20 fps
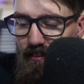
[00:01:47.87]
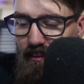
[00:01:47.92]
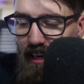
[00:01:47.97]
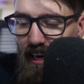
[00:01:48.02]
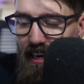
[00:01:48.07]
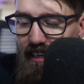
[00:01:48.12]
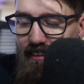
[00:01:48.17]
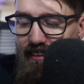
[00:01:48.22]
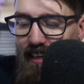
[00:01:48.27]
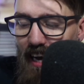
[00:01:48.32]

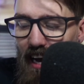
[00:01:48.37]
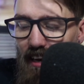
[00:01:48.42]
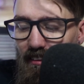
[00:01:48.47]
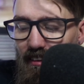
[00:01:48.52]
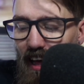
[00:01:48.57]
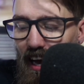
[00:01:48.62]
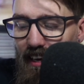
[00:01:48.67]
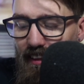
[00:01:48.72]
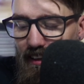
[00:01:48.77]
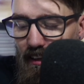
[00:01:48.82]
It sounds
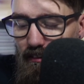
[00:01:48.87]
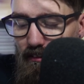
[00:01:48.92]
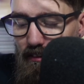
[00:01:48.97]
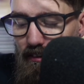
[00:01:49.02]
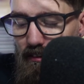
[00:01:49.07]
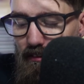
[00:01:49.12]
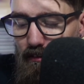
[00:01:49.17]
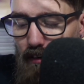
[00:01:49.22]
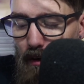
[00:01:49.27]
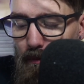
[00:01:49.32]
like the
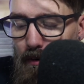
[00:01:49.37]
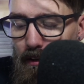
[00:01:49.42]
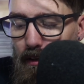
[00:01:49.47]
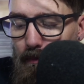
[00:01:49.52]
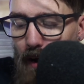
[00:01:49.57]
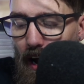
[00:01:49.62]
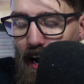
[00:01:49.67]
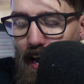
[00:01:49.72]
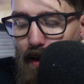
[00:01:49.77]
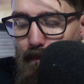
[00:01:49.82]
rumours
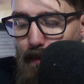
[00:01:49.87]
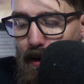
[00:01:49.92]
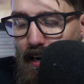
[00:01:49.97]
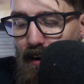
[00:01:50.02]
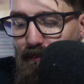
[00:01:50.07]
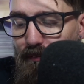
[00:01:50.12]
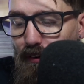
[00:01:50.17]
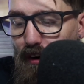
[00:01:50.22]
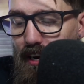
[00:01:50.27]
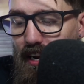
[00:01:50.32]
about it being
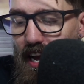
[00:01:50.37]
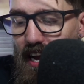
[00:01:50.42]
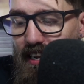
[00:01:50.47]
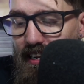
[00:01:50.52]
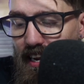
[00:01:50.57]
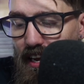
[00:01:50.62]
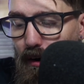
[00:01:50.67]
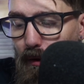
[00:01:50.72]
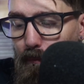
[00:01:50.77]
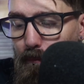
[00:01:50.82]
a three-year
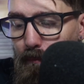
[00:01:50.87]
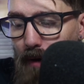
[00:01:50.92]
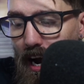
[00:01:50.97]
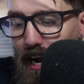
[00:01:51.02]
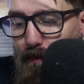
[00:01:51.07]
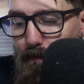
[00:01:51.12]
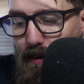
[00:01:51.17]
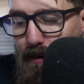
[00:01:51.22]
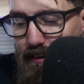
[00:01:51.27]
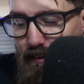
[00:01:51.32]
deal
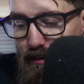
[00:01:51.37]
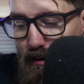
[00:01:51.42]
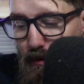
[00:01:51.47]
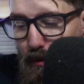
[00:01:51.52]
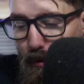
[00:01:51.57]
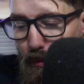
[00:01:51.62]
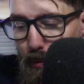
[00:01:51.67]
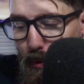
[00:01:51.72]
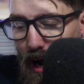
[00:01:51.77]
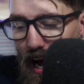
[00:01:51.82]
might be
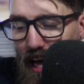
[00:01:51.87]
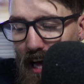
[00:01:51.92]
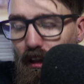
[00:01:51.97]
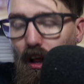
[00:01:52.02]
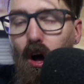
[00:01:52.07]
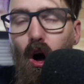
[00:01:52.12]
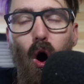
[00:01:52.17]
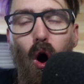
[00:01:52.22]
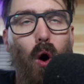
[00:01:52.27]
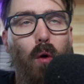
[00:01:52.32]
true as
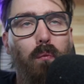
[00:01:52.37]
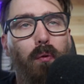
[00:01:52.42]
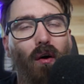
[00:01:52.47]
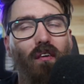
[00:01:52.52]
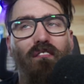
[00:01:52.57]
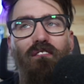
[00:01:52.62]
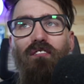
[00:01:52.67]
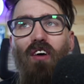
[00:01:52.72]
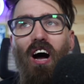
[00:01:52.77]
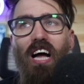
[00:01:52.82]
well.
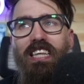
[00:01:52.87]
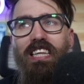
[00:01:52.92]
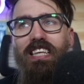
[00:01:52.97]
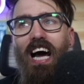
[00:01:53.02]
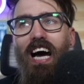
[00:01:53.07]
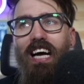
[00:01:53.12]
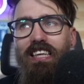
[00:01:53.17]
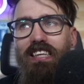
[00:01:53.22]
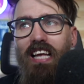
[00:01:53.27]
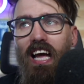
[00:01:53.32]
But
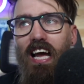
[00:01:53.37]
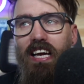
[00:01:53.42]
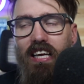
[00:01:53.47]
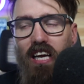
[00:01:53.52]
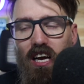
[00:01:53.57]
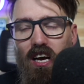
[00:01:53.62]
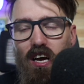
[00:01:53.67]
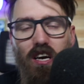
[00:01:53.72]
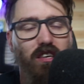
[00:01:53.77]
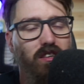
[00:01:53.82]

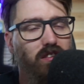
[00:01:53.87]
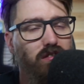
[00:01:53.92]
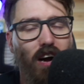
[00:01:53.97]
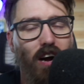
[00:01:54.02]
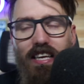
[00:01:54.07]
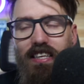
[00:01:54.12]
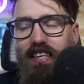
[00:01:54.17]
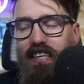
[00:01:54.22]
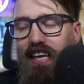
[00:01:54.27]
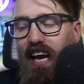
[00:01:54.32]
fantastic.
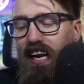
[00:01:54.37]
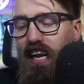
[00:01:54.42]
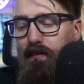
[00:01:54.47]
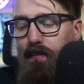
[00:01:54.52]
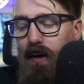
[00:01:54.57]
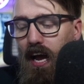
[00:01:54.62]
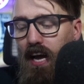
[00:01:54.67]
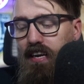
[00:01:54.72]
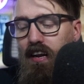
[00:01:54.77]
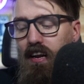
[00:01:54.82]
Great to get
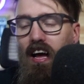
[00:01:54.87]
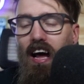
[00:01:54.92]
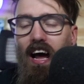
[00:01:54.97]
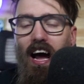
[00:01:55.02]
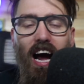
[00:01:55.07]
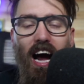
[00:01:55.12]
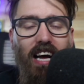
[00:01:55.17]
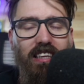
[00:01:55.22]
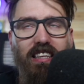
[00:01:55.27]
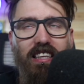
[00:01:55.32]
him in.
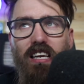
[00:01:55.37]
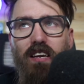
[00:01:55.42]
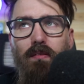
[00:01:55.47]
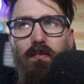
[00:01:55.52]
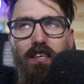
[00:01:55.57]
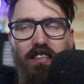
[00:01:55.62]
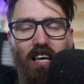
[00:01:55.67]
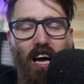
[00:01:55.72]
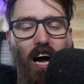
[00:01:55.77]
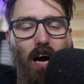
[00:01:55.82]
Anthony
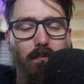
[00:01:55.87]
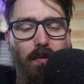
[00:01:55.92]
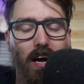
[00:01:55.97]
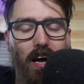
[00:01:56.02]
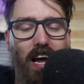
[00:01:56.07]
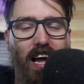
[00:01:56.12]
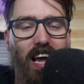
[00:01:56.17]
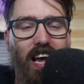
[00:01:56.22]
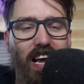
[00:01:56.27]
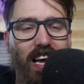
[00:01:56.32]

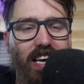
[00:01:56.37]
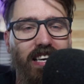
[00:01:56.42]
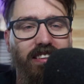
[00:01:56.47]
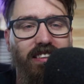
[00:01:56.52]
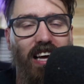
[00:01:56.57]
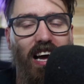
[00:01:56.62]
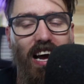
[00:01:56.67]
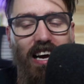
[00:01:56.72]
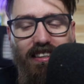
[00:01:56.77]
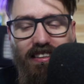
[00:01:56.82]
Musaba is
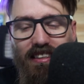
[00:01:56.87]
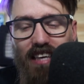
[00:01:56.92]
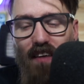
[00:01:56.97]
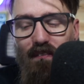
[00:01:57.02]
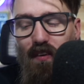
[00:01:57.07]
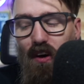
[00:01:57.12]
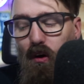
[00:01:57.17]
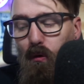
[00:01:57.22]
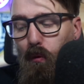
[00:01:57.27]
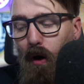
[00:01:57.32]
a
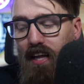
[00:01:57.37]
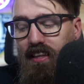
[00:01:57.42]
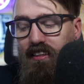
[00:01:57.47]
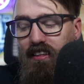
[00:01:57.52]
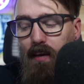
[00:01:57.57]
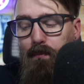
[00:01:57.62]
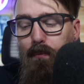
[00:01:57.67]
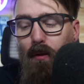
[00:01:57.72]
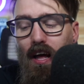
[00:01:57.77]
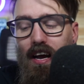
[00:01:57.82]
Sheffield
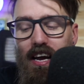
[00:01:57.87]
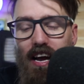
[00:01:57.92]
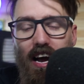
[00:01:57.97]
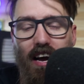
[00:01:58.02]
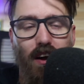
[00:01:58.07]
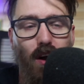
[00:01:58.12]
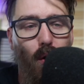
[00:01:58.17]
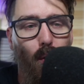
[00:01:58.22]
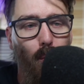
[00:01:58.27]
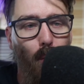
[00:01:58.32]
Wednesday
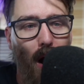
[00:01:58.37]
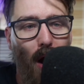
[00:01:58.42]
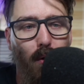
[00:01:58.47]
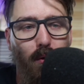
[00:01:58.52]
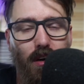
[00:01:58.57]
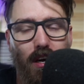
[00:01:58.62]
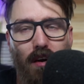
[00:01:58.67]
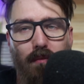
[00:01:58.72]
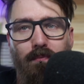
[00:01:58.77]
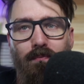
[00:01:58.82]
player.
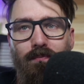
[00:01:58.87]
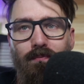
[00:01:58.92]
Welcome.